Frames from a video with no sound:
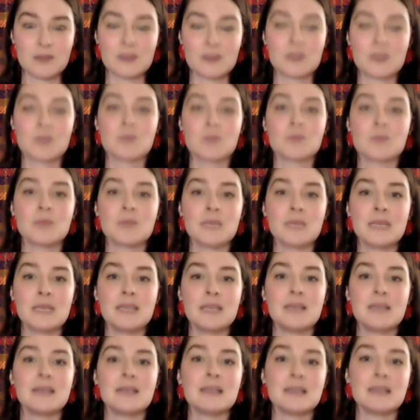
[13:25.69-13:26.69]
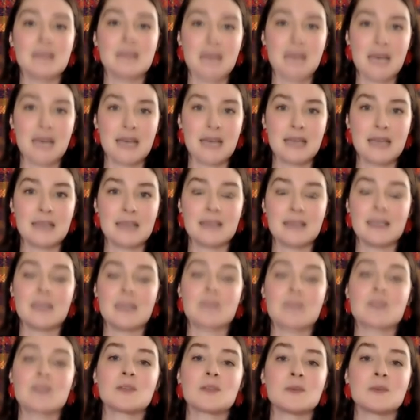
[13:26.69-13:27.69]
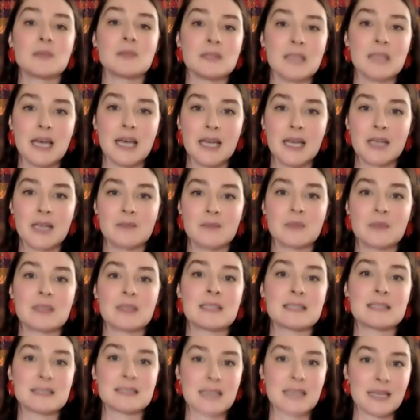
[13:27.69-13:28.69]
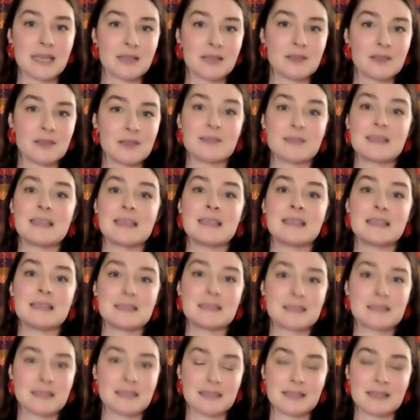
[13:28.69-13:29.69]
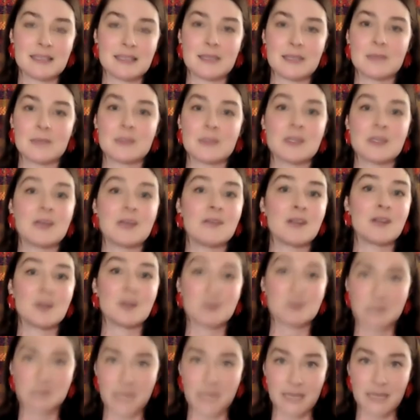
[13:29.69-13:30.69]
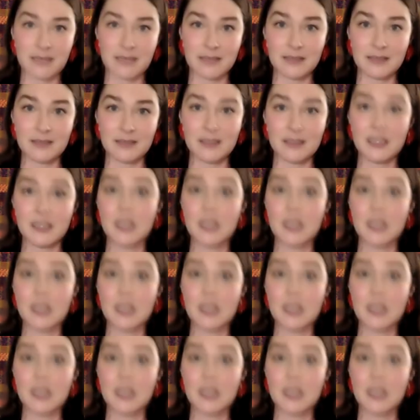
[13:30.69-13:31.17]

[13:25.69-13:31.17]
to realign and to align with the cycles and the systems of our planet,